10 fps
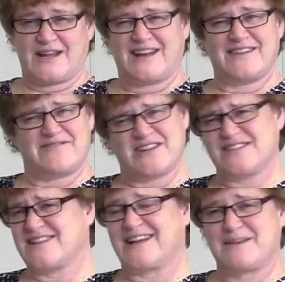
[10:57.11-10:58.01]
And it
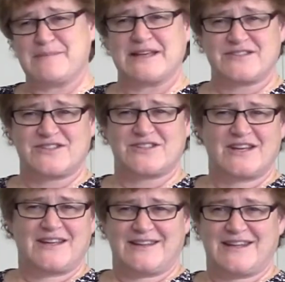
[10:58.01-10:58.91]
feels like a message
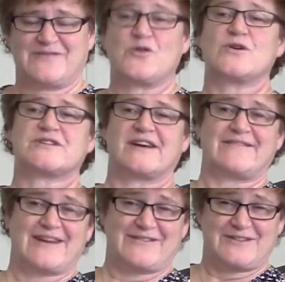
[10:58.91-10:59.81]
that, of course, I
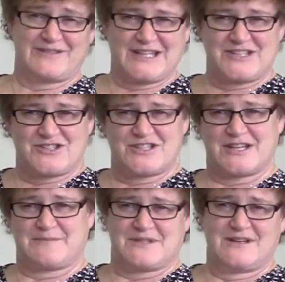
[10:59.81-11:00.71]
have healthy
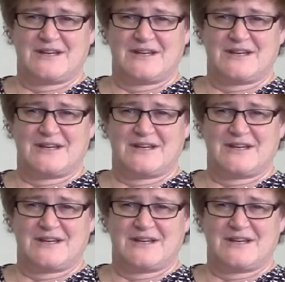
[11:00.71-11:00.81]
relationships.